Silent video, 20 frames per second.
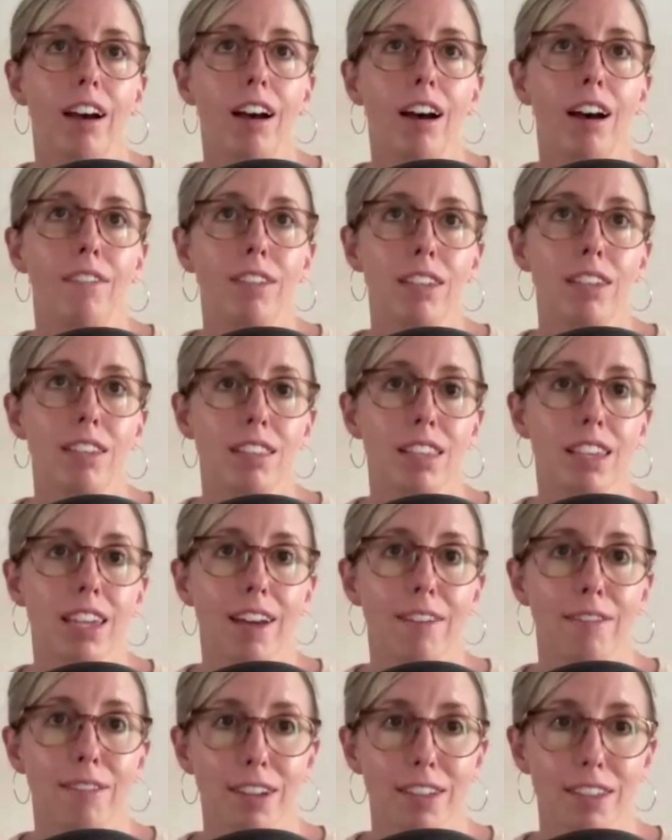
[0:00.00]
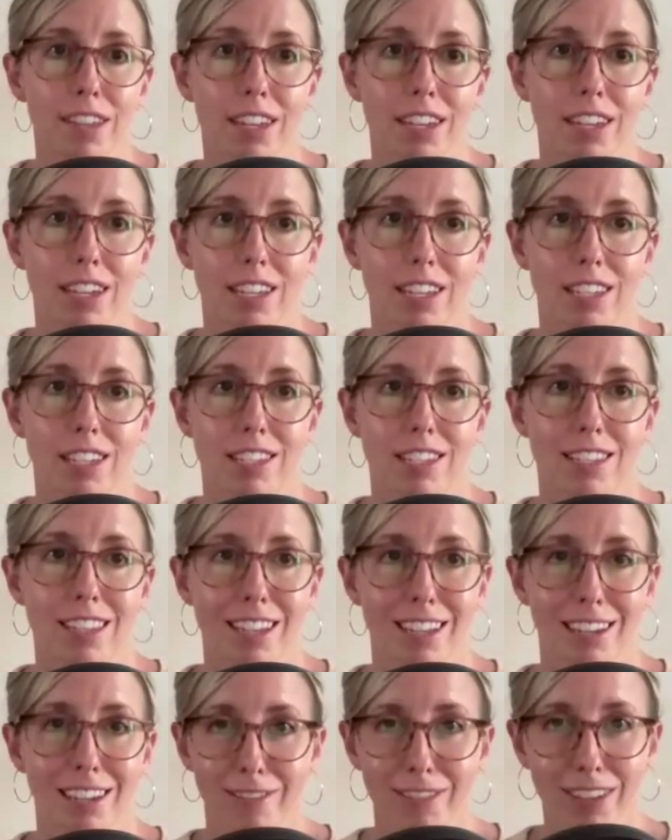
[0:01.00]
obviously everything is
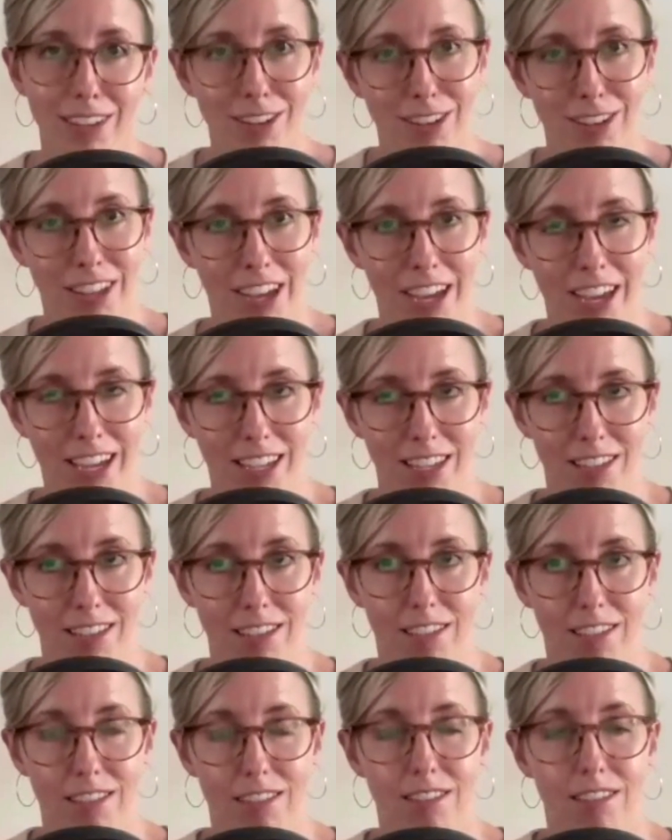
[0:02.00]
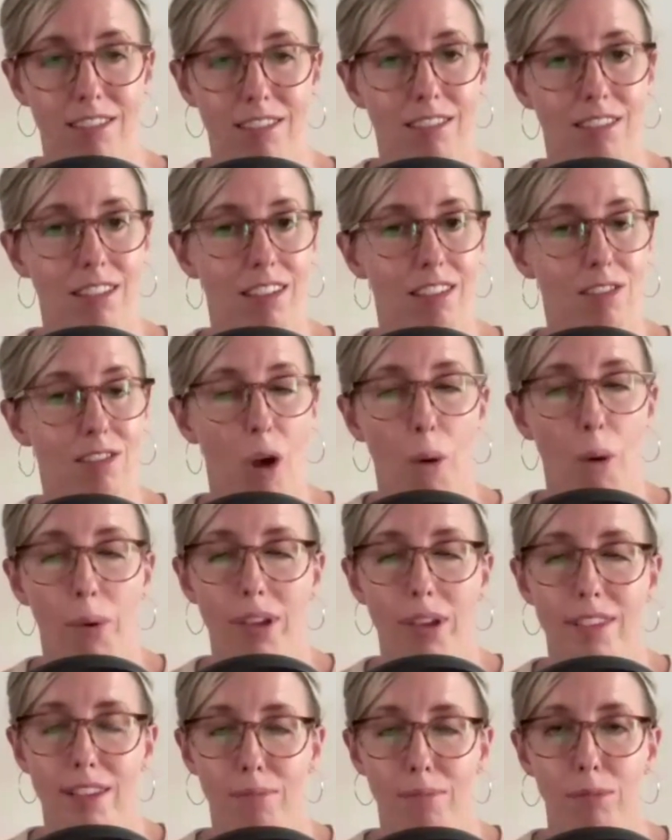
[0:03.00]
individualized. It's
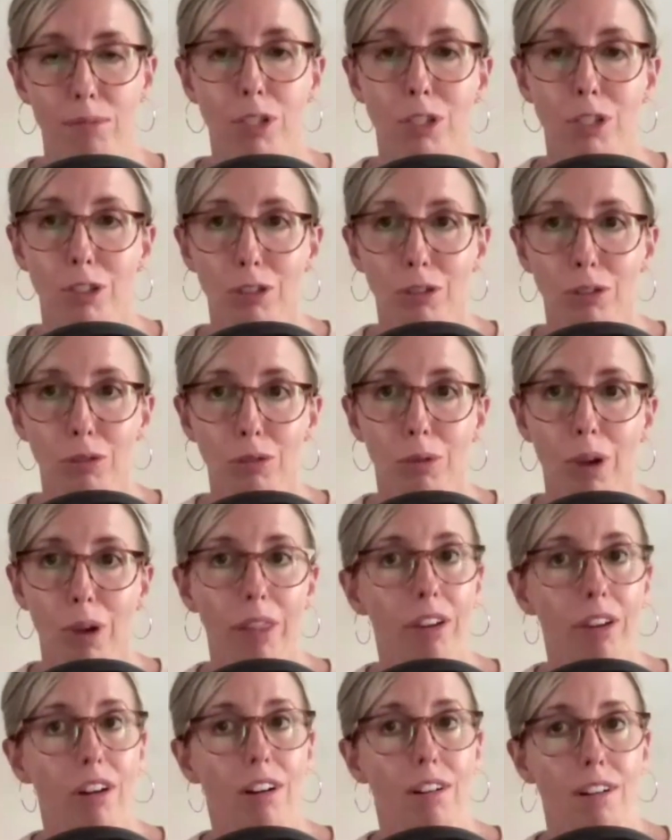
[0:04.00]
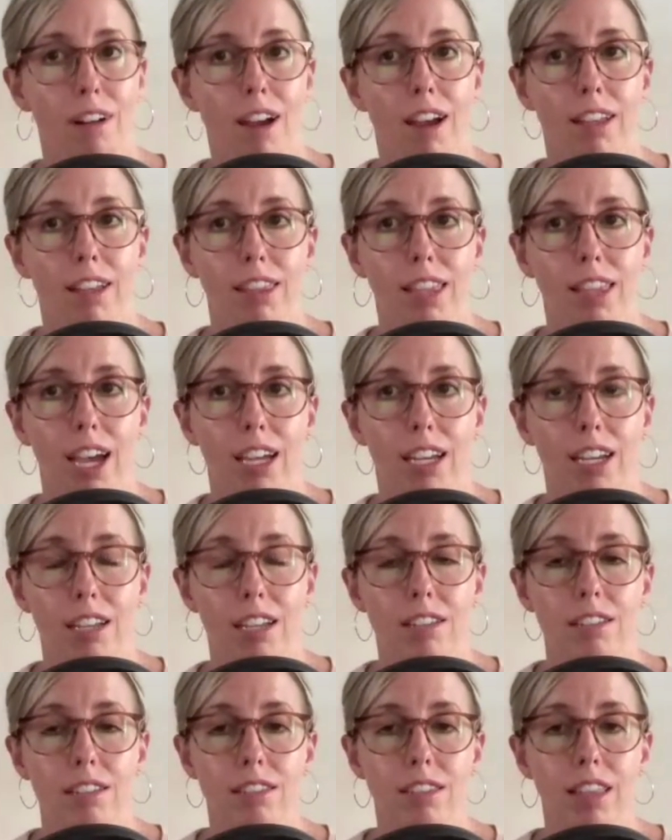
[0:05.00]
always up to you whether or not that
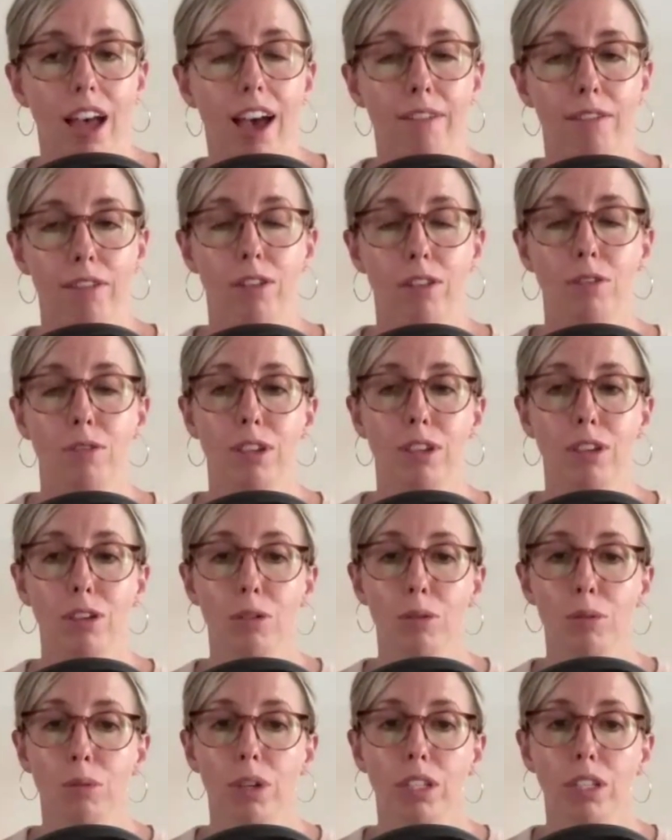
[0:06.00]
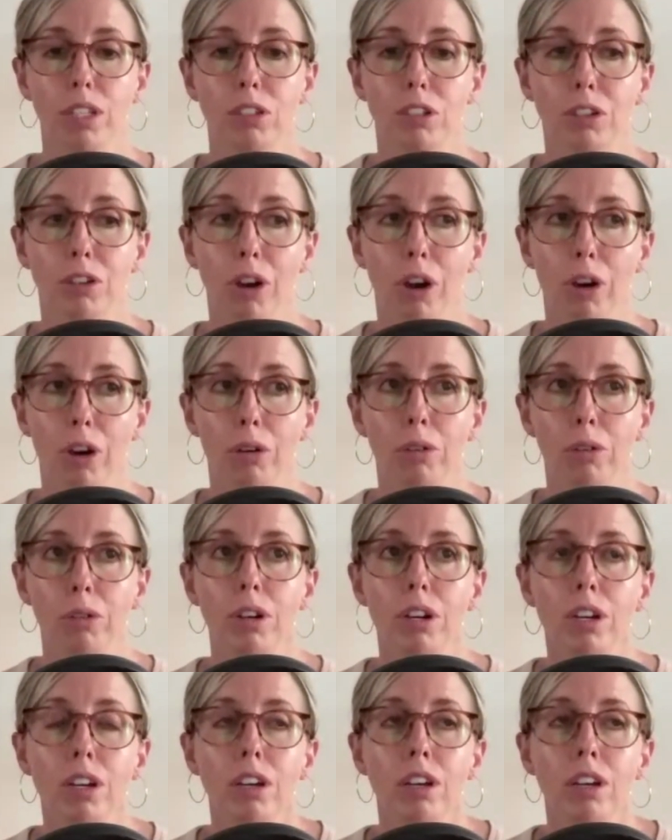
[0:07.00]
is the avenue that you want to
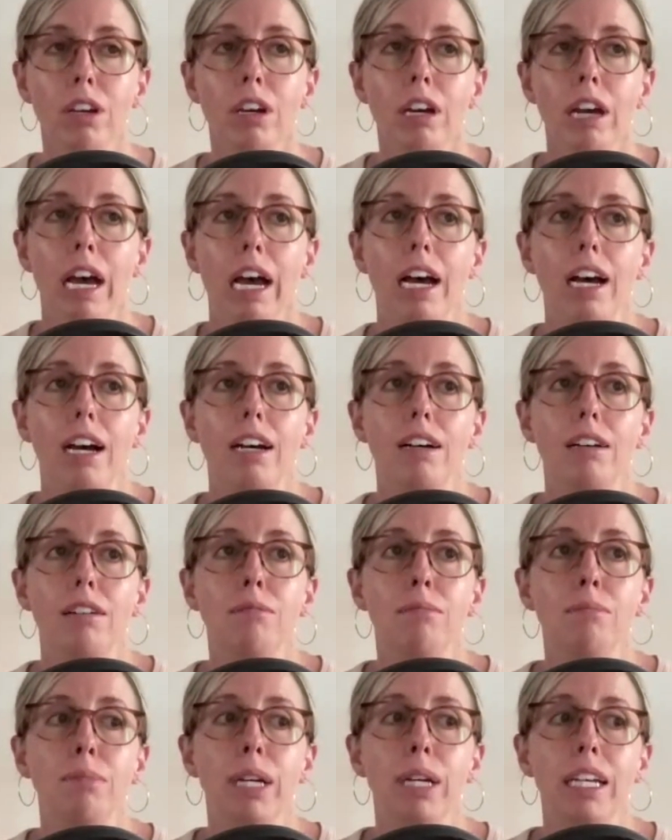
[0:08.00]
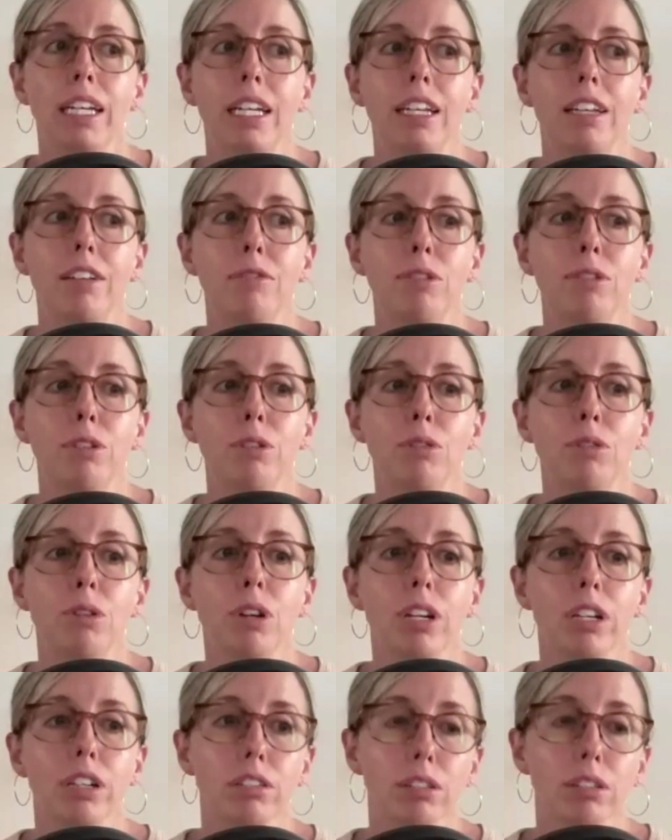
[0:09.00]
go. But if you
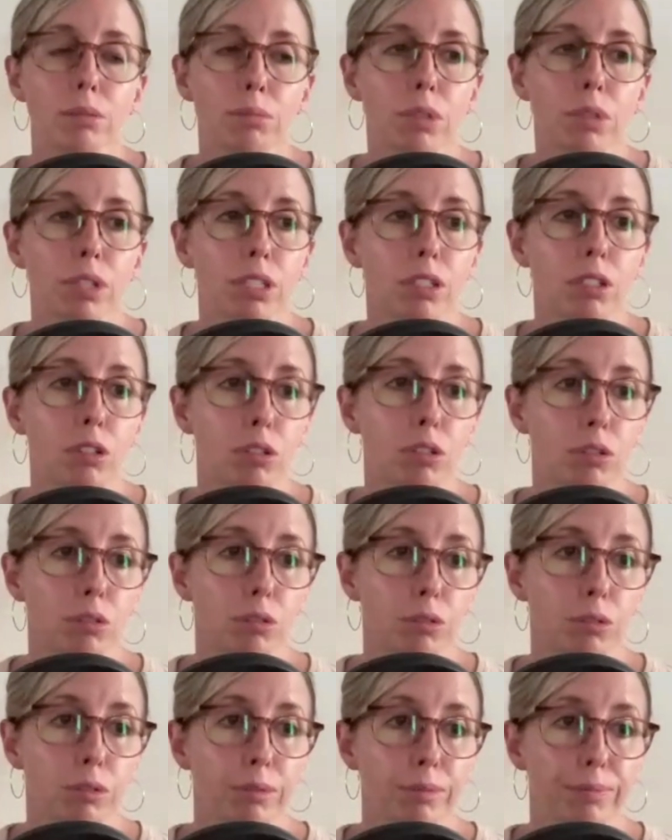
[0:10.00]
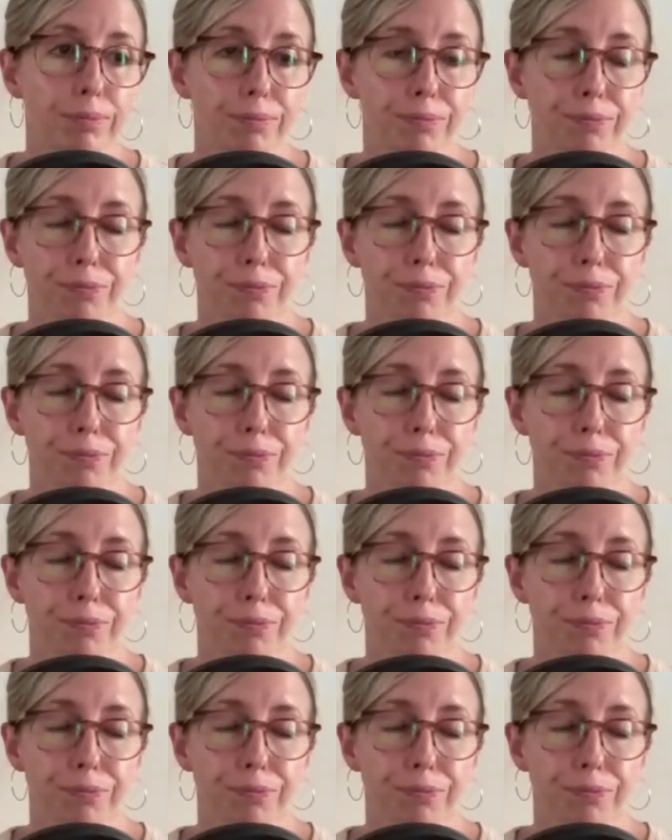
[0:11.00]
are someone who